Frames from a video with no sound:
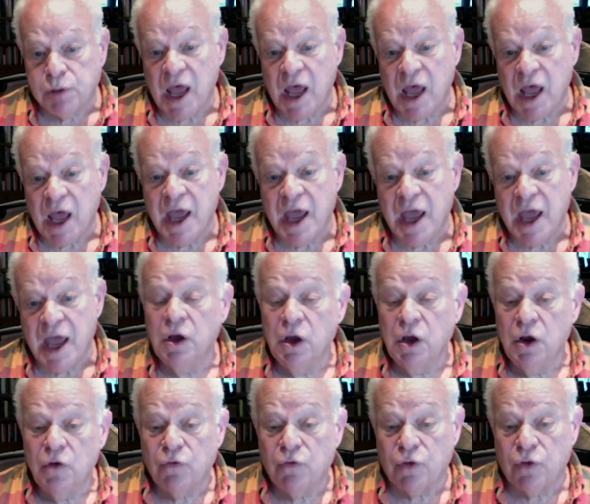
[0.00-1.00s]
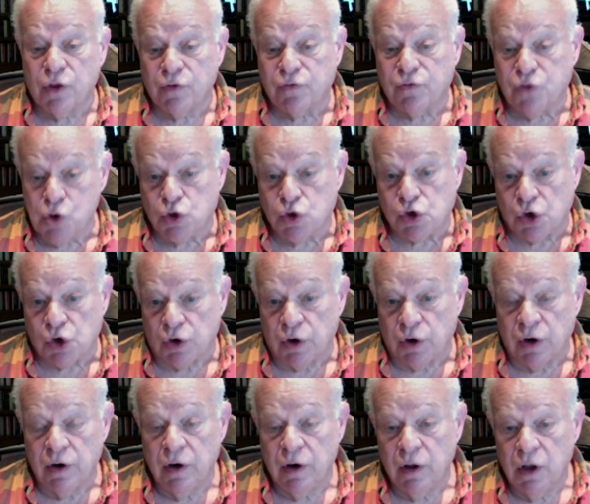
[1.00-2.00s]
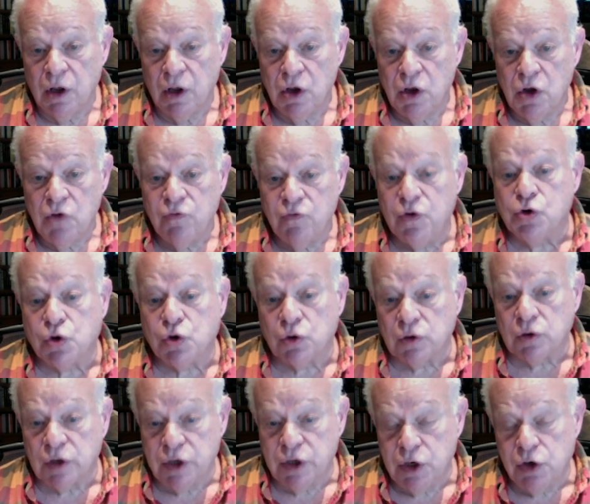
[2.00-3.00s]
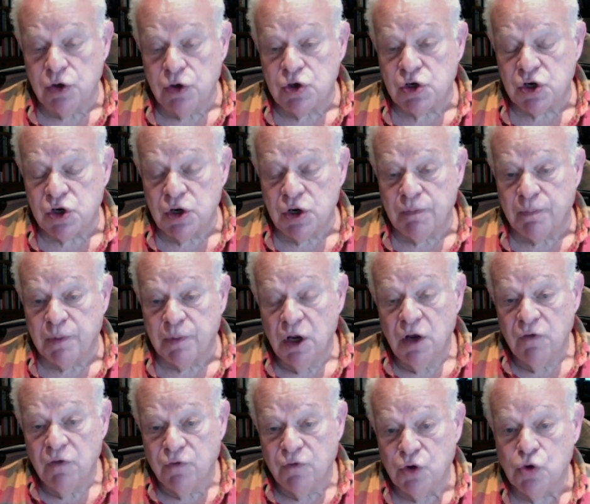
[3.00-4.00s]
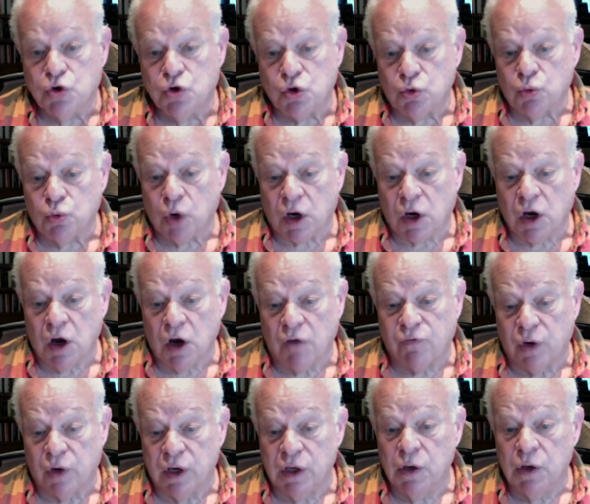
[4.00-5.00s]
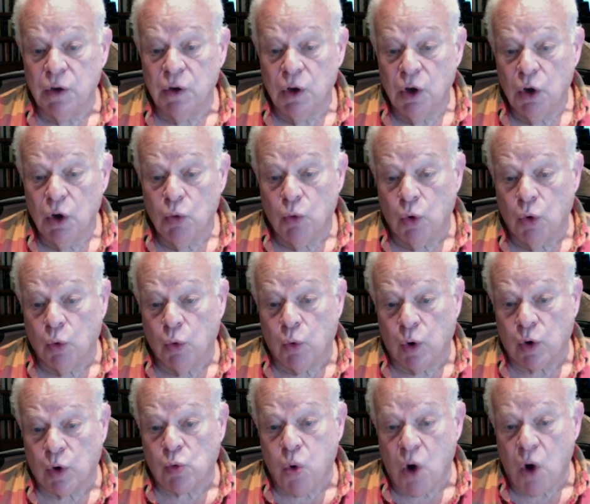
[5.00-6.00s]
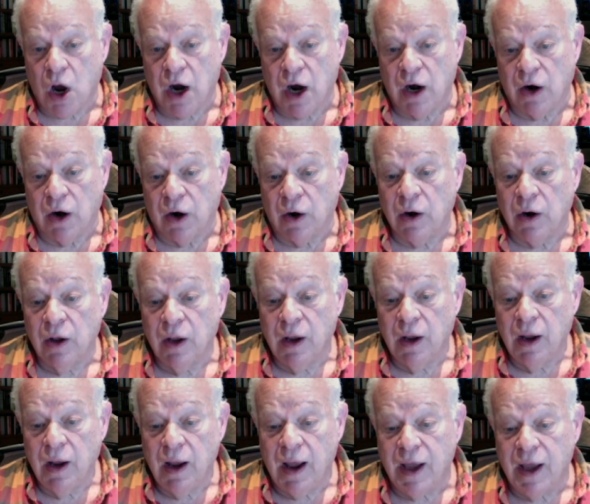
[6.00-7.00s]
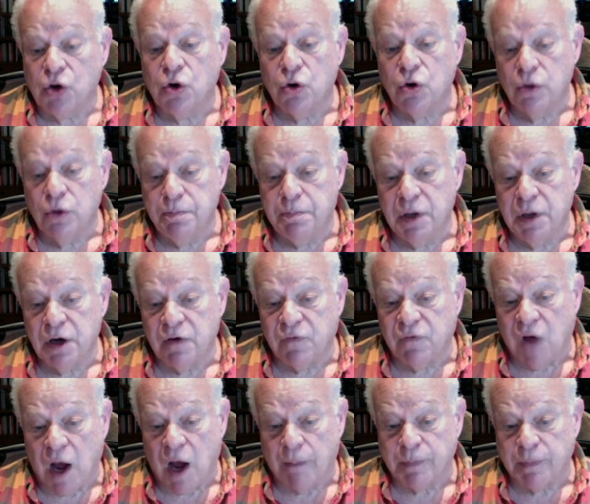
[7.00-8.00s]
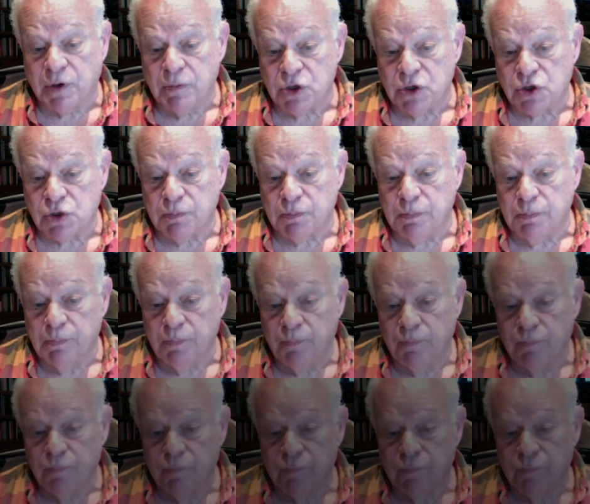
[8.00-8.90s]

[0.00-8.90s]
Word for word: plan for the future. Future leadership, future recovery will require a good bit of optimism.